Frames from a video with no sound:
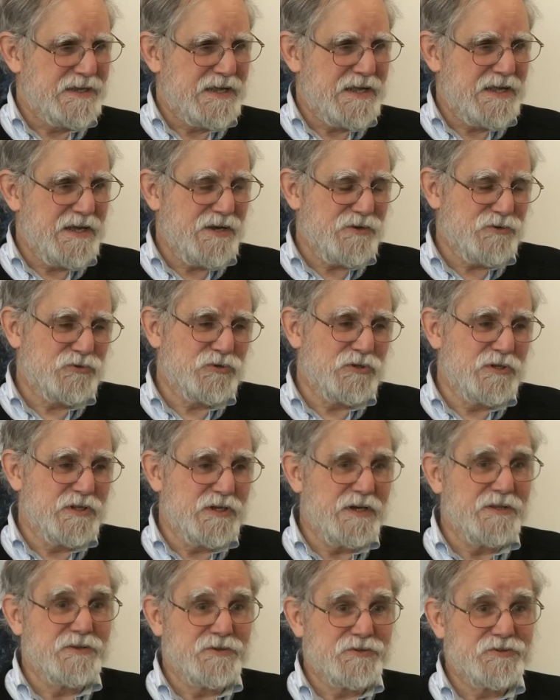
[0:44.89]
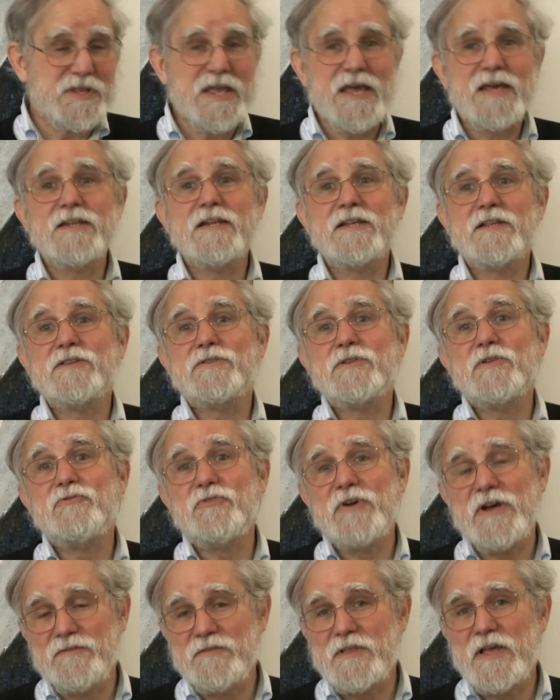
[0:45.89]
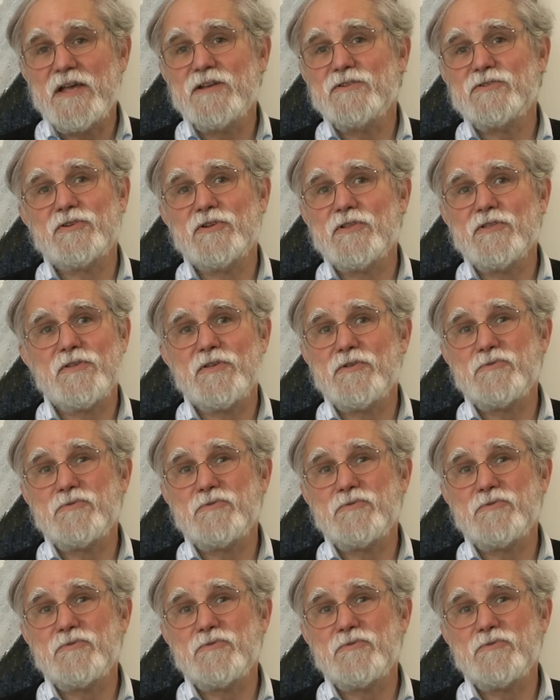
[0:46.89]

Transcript: actually understanding the foundations